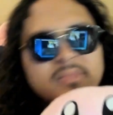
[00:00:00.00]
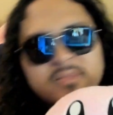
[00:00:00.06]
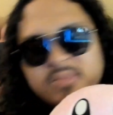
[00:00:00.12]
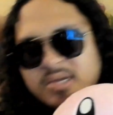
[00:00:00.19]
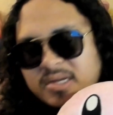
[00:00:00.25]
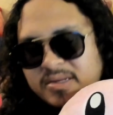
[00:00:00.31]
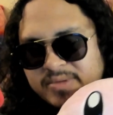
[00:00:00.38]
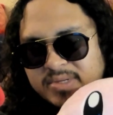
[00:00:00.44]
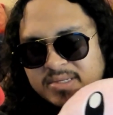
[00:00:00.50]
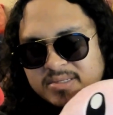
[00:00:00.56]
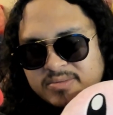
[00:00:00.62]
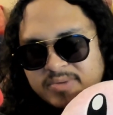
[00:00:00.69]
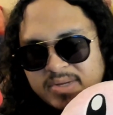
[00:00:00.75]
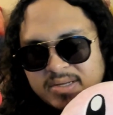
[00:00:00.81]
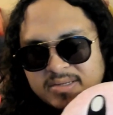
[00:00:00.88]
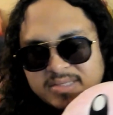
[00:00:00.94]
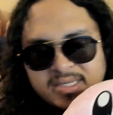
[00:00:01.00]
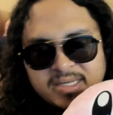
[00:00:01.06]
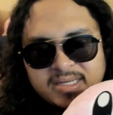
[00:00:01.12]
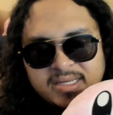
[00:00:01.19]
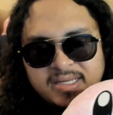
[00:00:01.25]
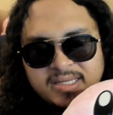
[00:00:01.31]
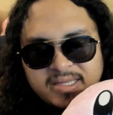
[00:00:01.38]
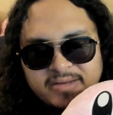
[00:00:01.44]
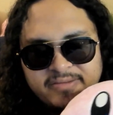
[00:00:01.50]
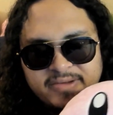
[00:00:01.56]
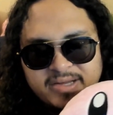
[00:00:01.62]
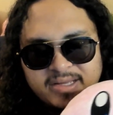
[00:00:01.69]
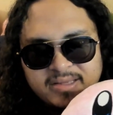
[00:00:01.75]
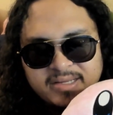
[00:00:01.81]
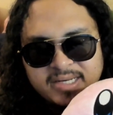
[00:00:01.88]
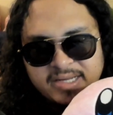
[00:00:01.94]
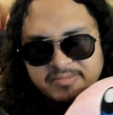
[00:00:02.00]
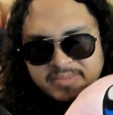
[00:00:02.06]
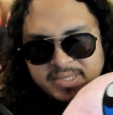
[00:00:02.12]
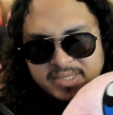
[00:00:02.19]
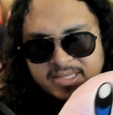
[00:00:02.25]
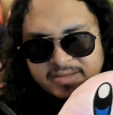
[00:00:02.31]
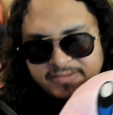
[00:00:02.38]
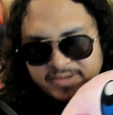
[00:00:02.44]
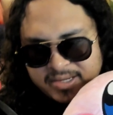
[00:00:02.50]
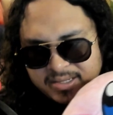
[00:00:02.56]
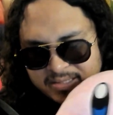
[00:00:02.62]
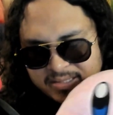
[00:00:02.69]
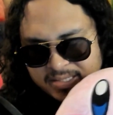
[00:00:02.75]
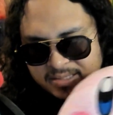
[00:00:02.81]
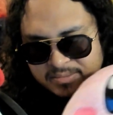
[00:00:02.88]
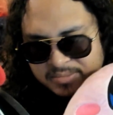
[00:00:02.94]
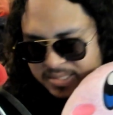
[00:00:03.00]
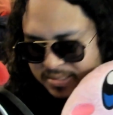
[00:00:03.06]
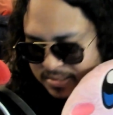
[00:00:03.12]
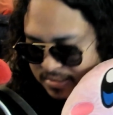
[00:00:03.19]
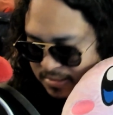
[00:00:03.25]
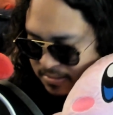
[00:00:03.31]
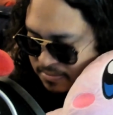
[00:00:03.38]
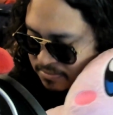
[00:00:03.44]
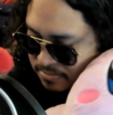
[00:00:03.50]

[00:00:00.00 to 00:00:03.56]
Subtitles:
Creative as well. It's like, I got that violin. I haven't played that violin in months.